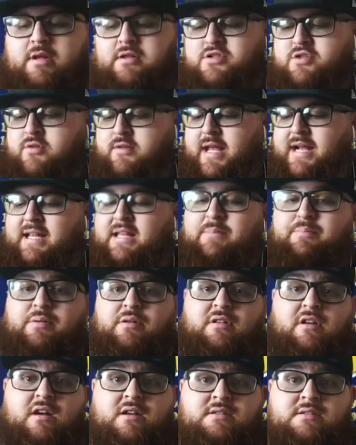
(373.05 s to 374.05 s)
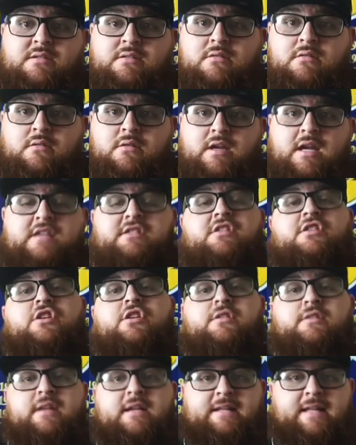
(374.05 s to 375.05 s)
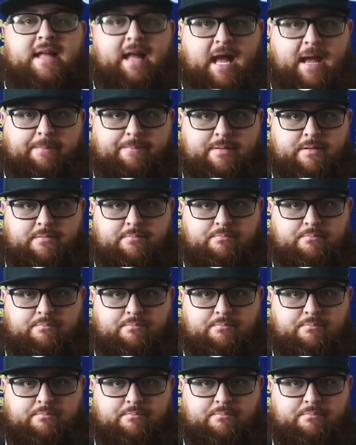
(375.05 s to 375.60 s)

So that Clipper loss is a good thing that happened.